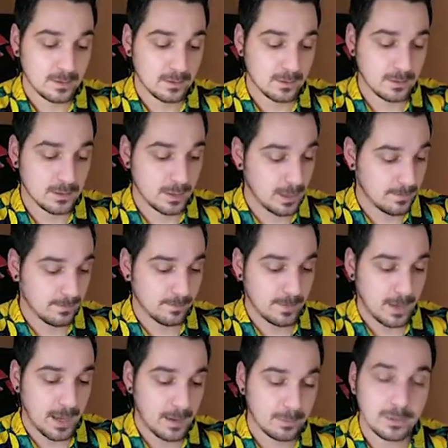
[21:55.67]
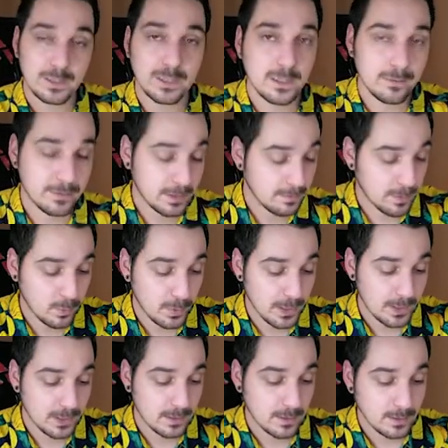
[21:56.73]
because I'm happily giving them away
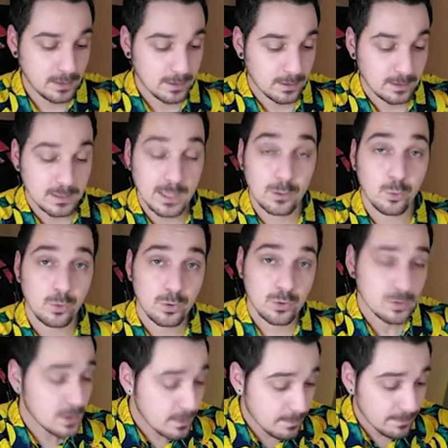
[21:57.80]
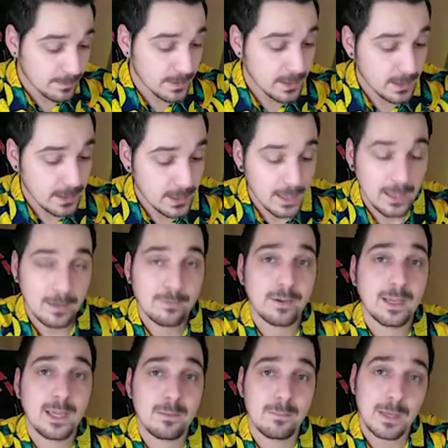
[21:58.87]
because I don't use them, and if I
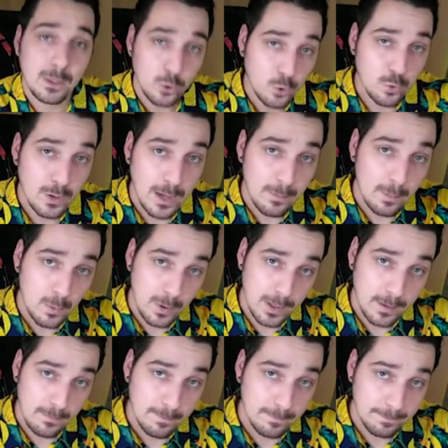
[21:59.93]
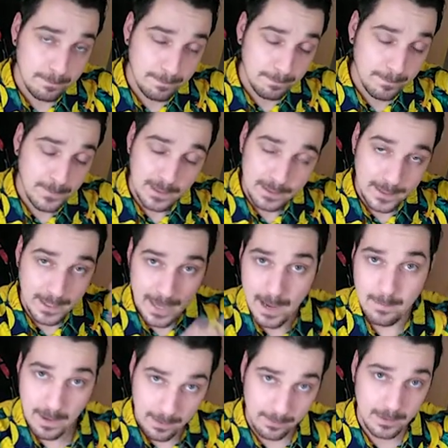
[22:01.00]
can make you happy with it, then I'm
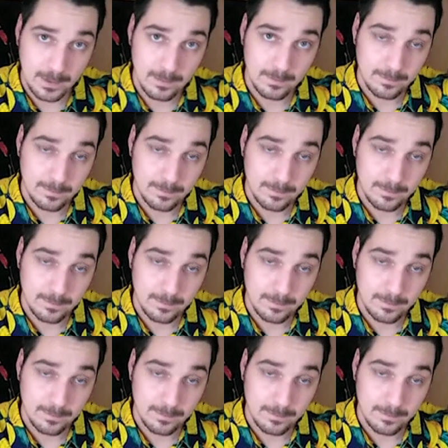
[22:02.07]
happy.